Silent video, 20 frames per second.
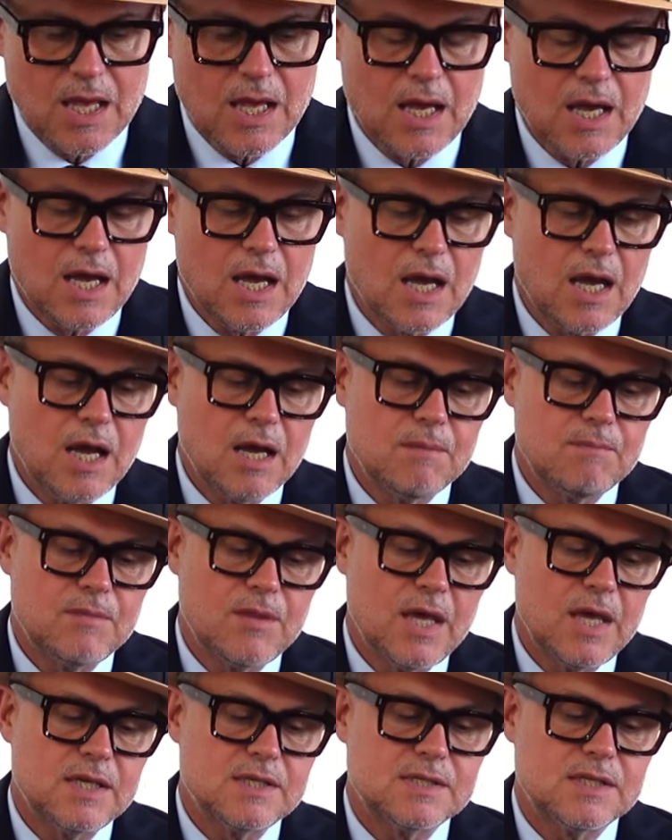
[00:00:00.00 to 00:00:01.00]
um,
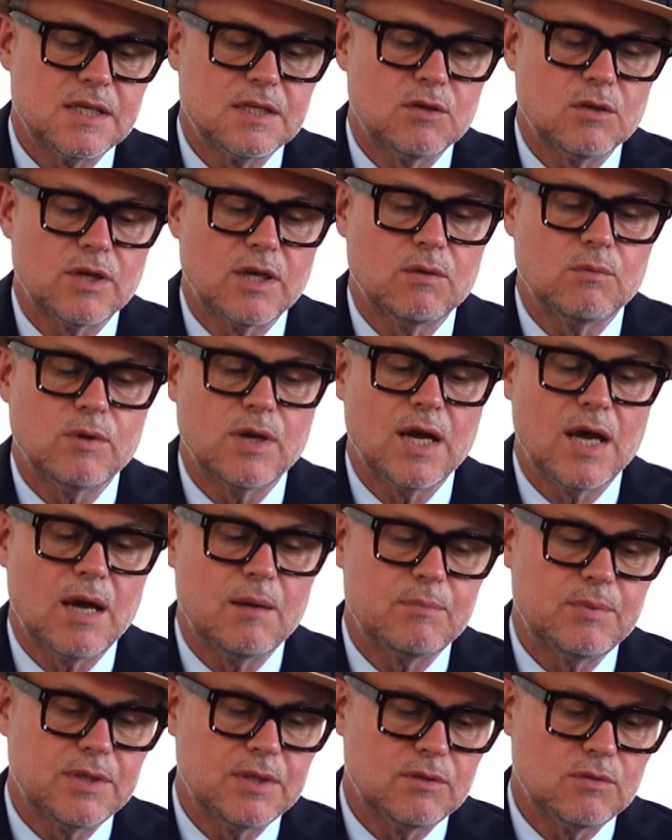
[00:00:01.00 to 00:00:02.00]
they said, okay, we are
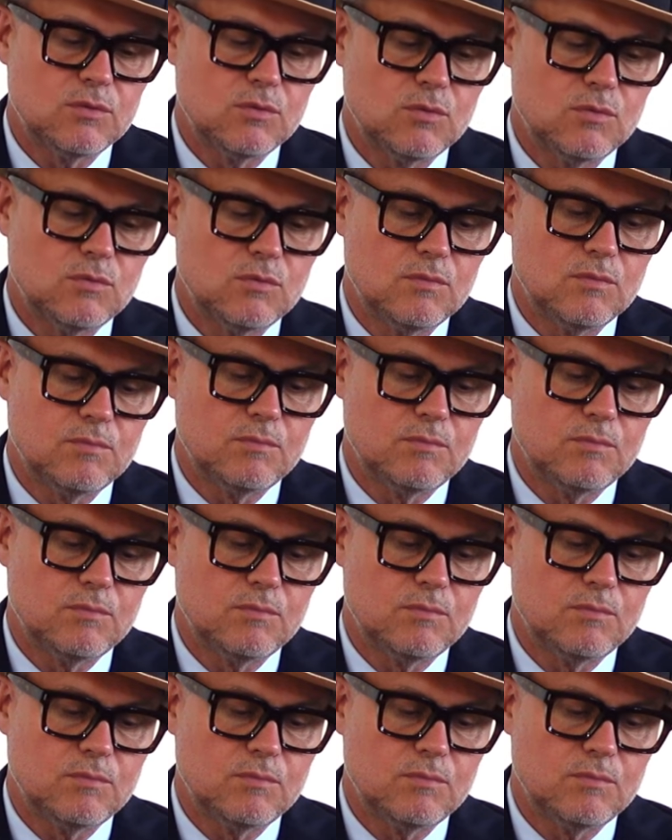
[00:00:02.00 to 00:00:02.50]
happy to